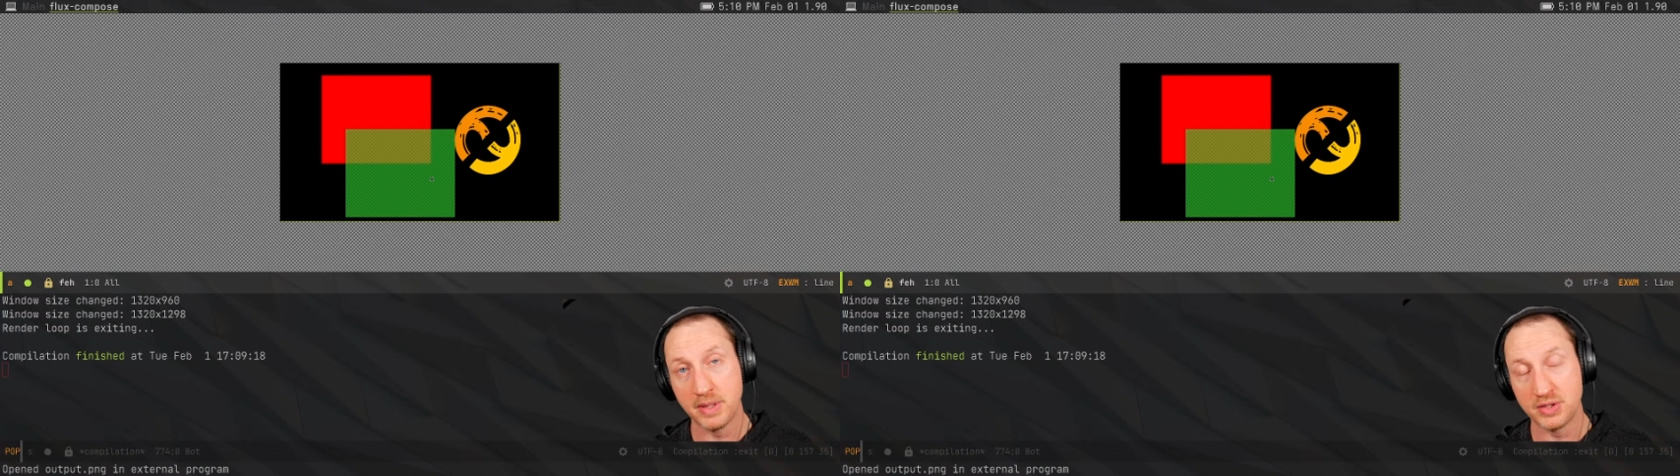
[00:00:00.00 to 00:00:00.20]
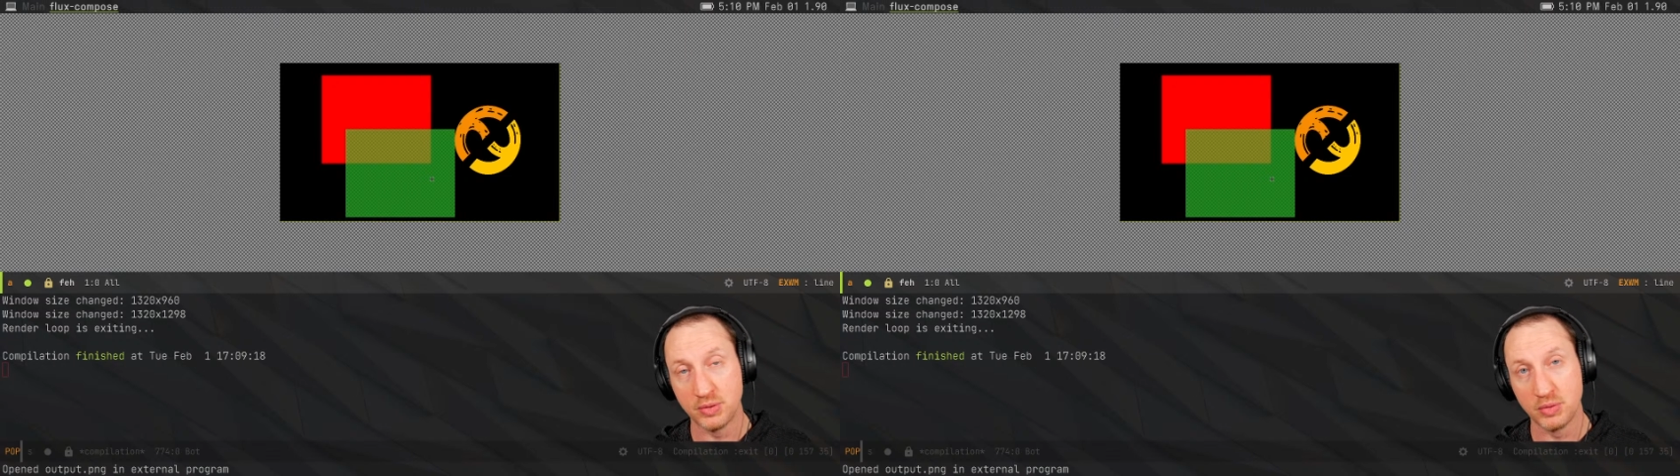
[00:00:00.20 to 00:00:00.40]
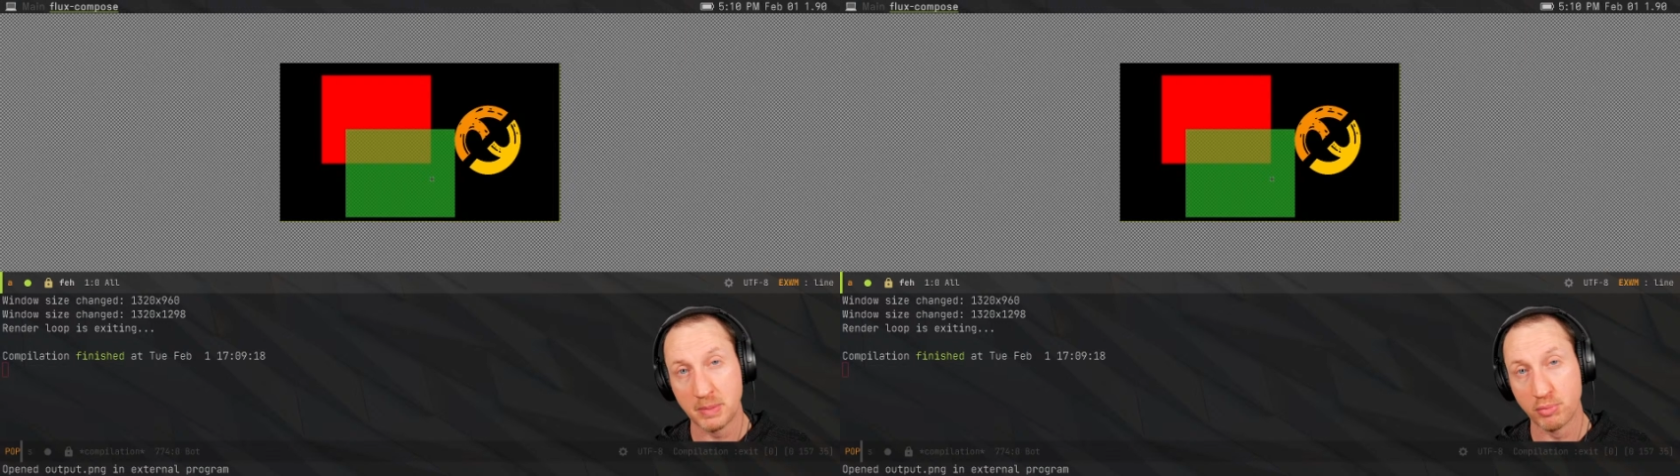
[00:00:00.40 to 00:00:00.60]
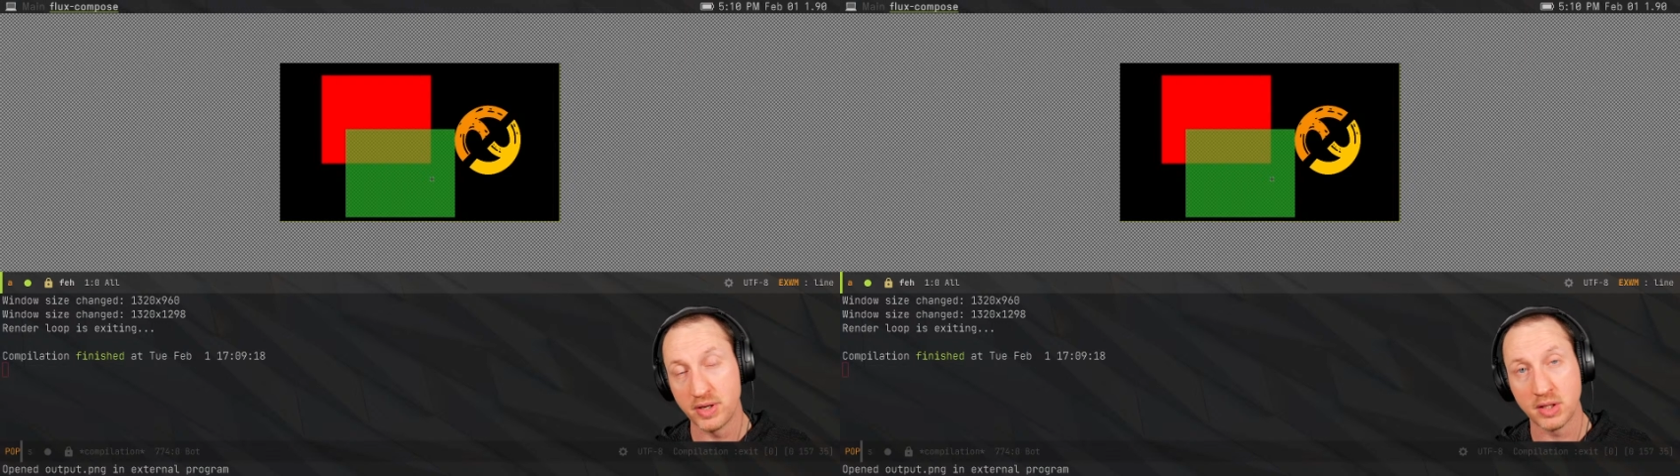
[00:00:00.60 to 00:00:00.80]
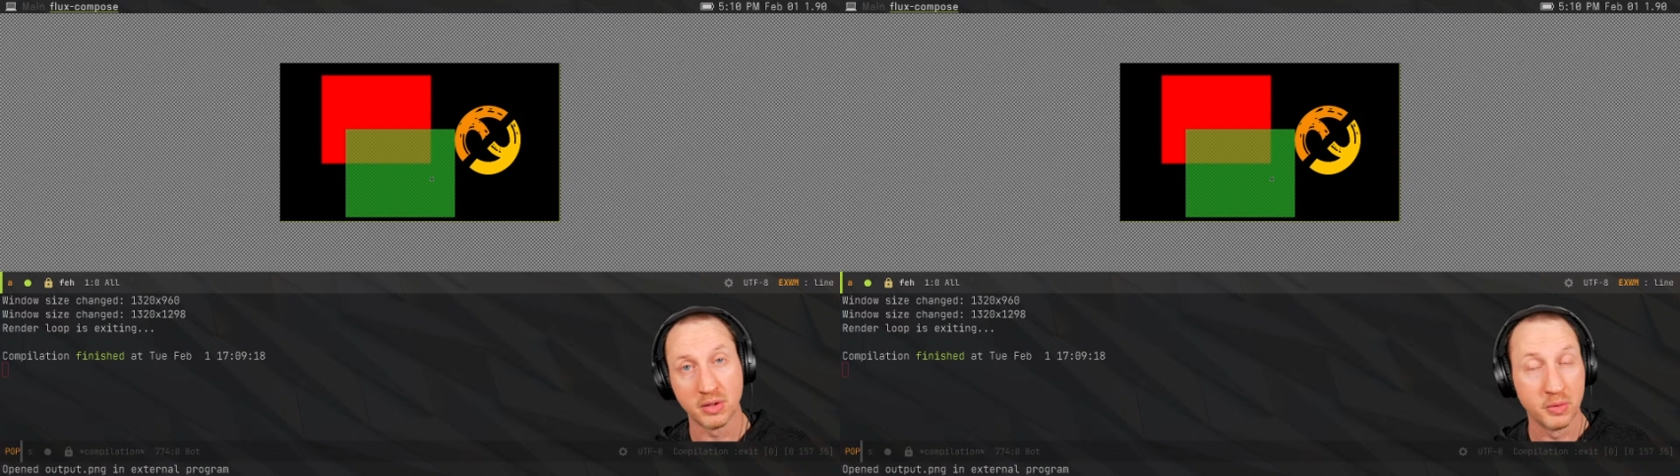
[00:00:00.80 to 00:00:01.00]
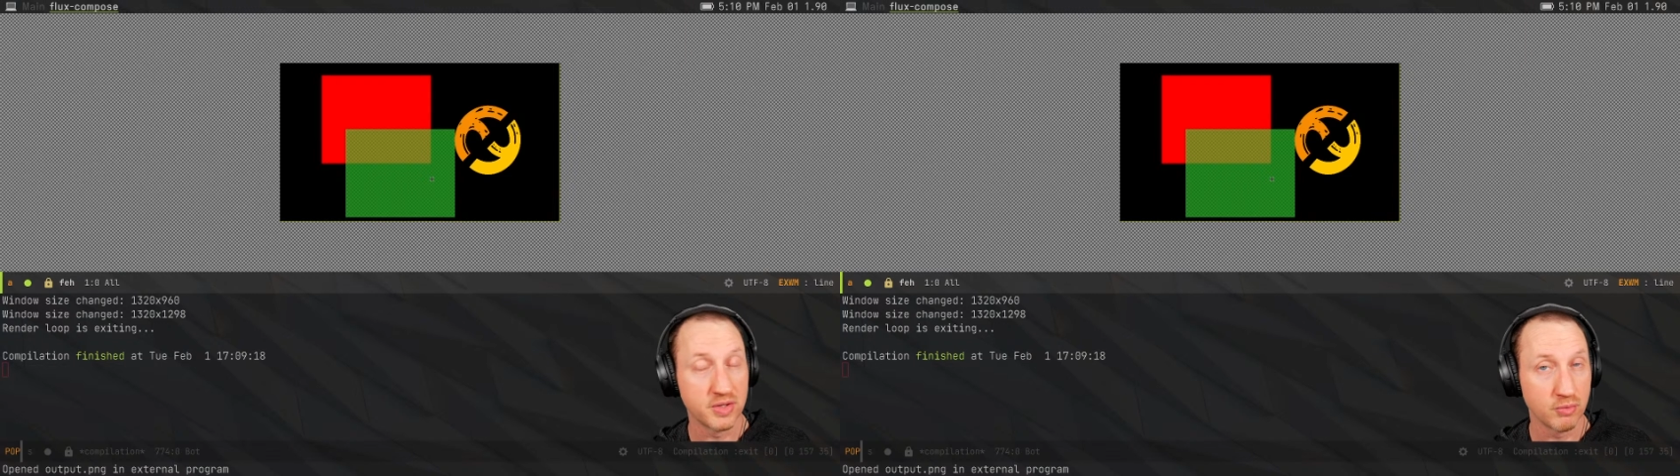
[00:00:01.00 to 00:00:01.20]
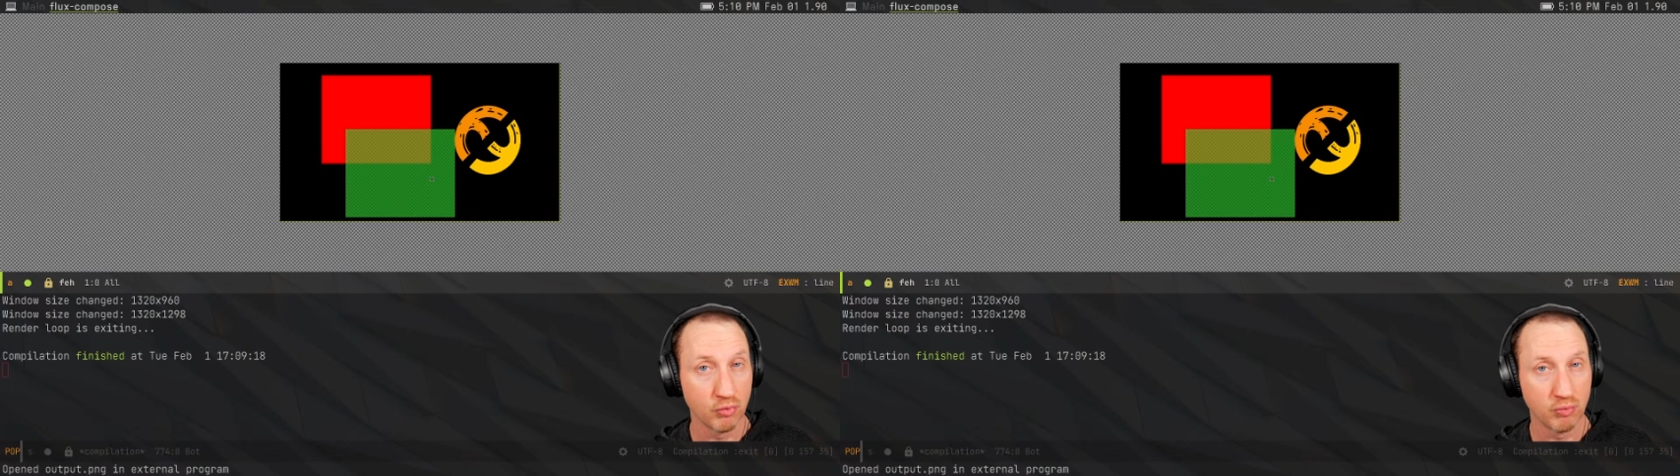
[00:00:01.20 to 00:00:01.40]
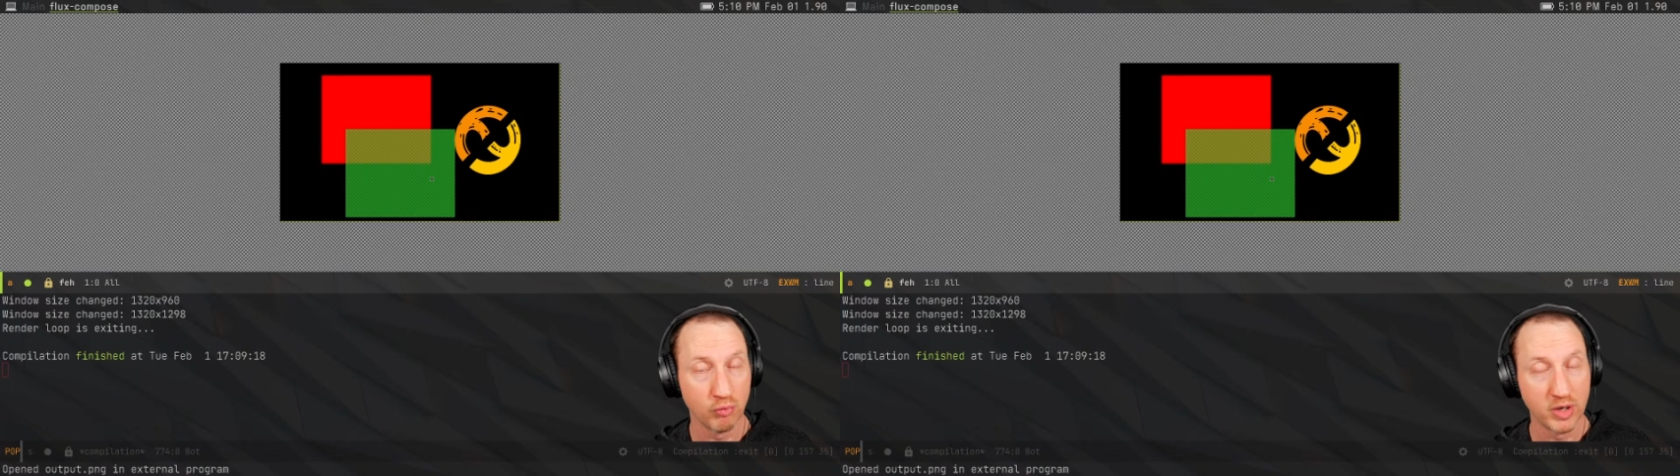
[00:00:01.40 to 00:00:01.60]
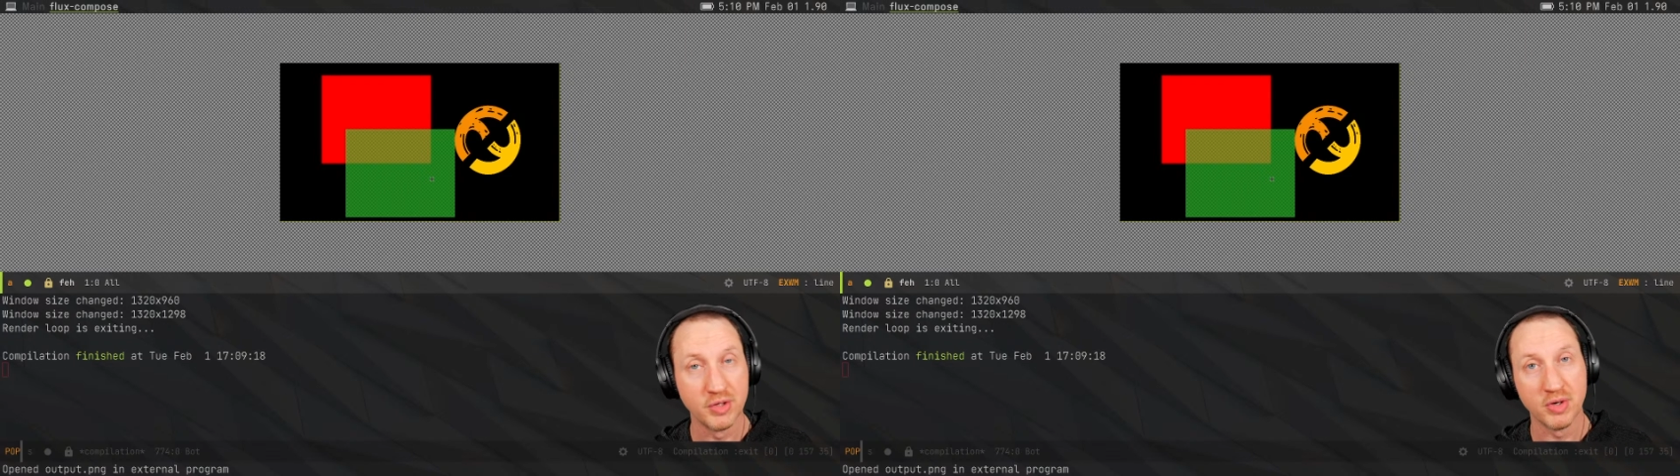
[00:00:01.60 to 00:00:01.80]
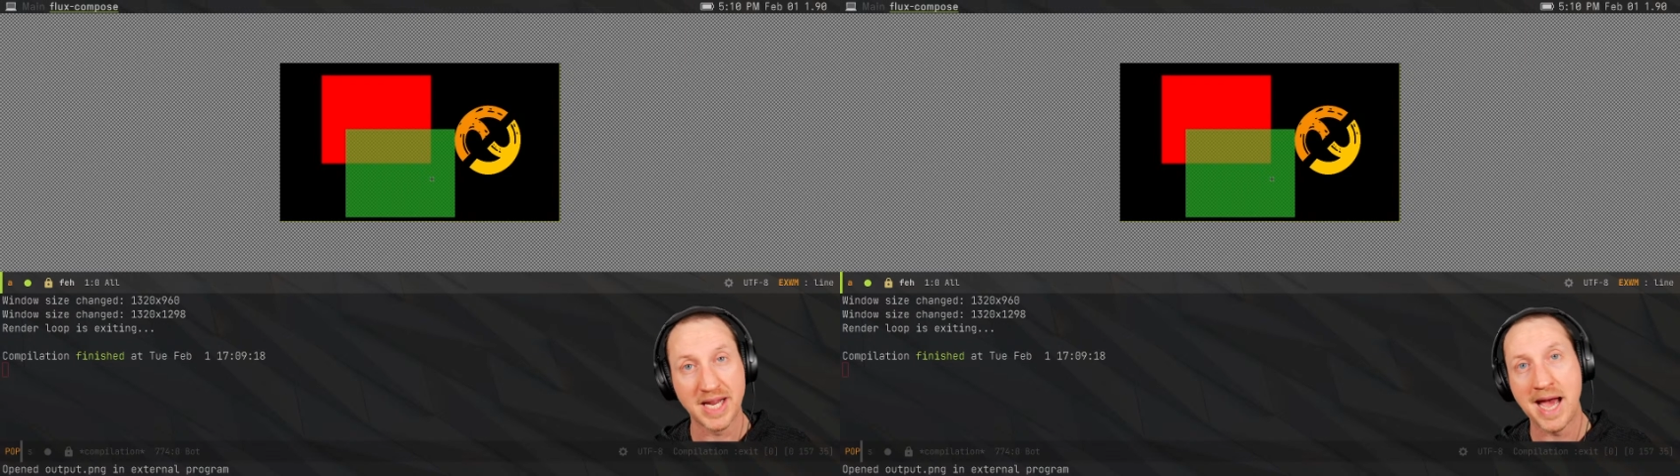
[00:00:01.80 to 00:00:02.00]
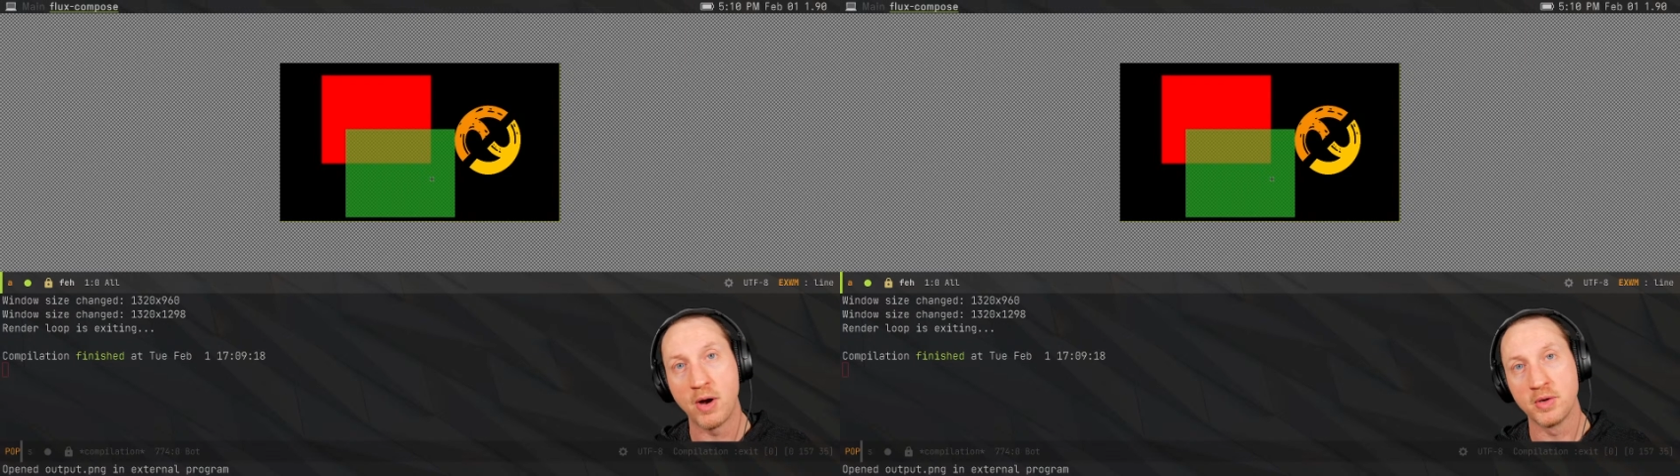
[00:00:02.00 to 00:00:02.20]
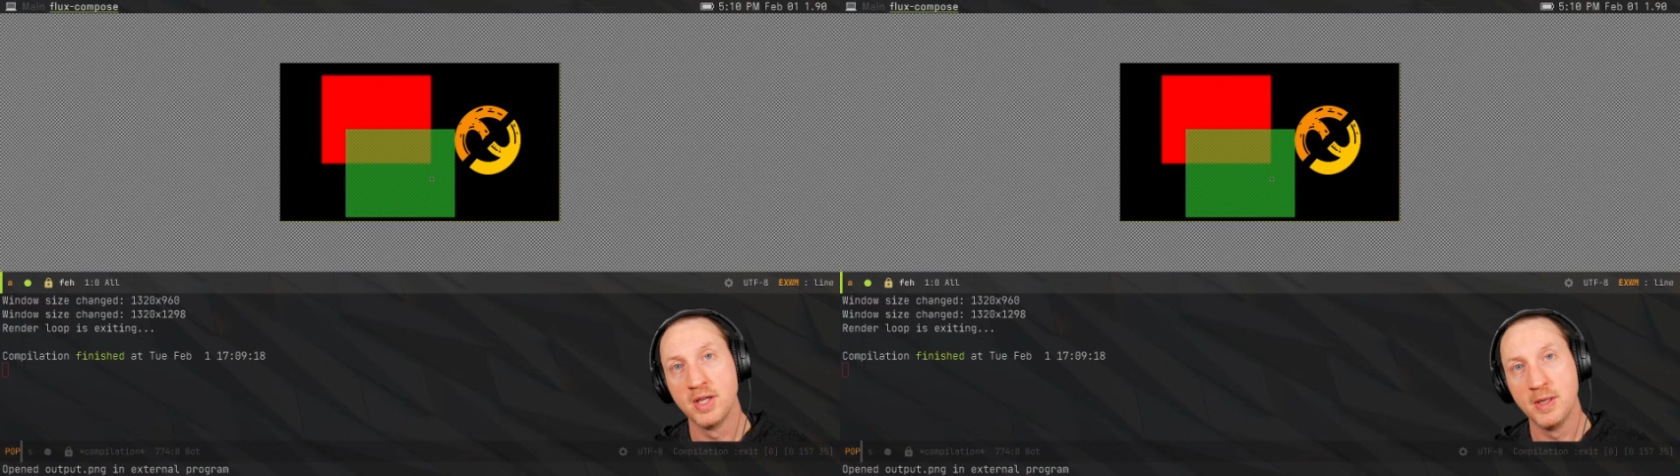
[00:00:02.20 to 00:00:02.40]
to get pretty close to rendering out